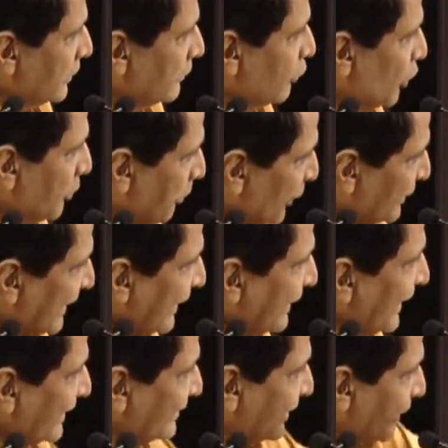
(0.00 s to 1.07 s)
Food processing
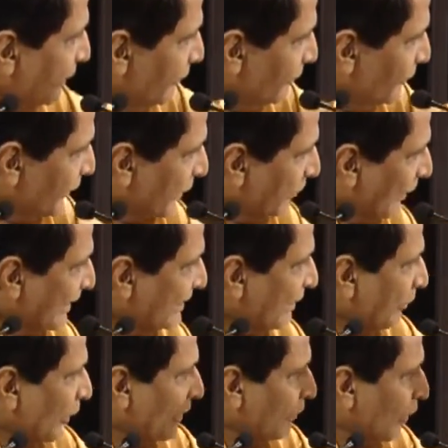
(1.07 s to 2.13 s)
industry depends
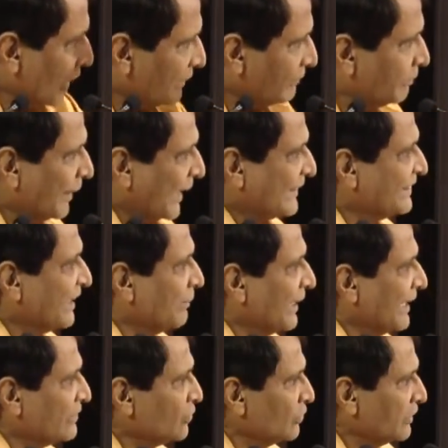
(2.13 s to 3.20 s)
upon what price they
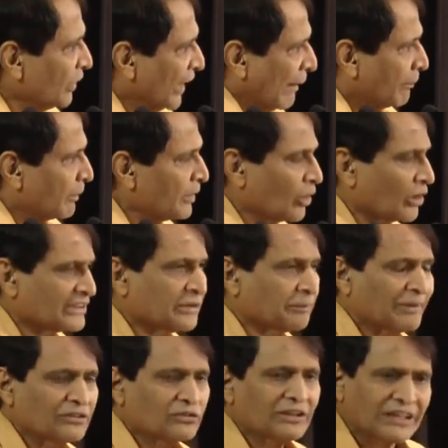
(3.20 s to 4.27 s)
buy, so the capital cost
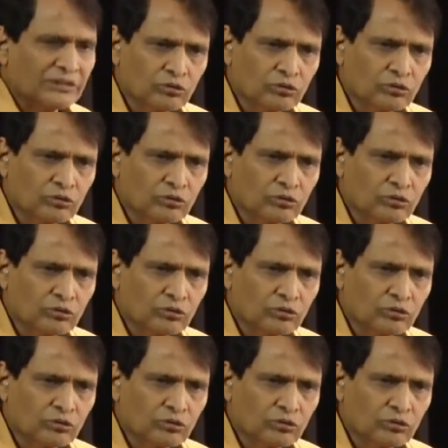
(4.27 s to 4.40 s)
depends on that.